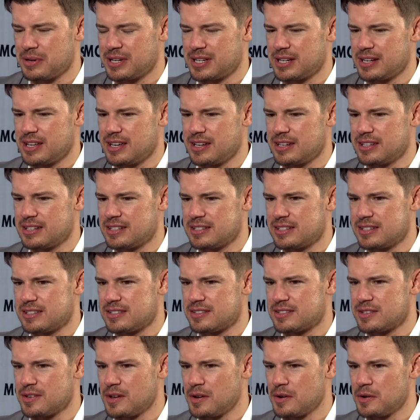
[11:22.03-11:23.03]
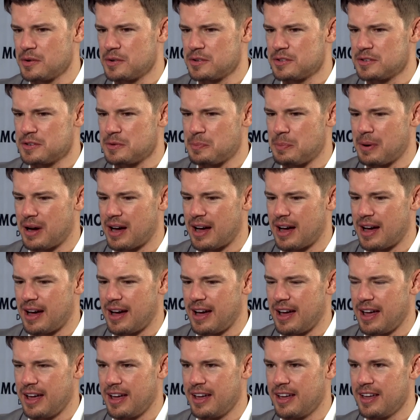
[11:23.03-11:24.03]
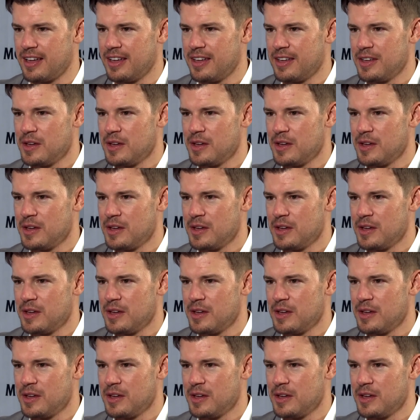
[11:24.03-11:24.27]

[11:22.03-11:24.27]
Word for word: but it is owned by